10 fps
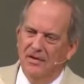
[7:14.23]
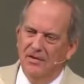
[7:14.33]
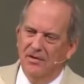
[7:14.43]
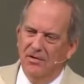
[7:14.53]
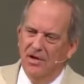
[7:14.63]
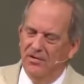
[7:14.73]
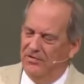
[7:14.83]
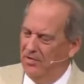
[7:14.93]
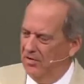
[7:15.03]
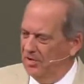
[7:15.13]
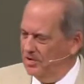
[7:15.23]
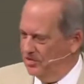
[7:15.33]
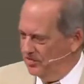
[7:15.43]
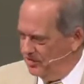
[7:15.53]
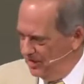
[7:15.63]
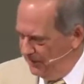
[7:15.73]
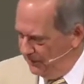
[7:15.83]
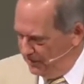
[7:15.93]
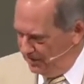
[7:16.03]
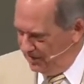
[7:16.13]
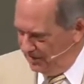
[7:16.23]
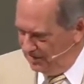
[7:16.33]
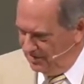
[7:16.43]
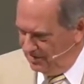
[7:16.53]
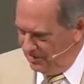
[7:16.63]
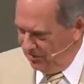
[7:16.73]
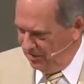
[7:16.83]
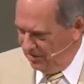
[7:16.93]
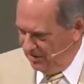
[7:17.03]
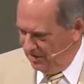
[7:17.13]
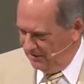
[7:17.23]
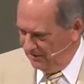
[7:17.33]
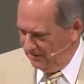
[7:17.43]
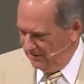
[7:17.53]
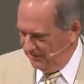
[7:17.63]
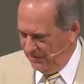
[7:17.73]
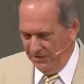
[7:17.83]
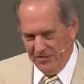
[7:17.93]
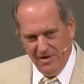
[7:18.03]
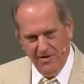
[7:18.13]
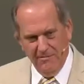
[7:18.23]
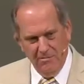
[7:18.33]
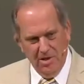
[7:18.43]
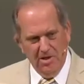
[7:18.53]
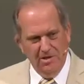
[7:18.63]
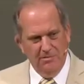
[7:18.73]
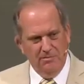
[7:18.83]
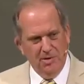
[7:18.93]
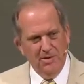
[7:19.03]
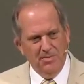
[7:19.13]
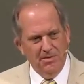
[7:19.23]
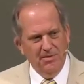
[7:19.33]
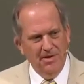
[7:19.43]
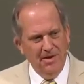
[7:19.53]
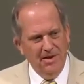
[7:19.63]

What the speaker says: The great historian Josephus tells us there were about 50 million people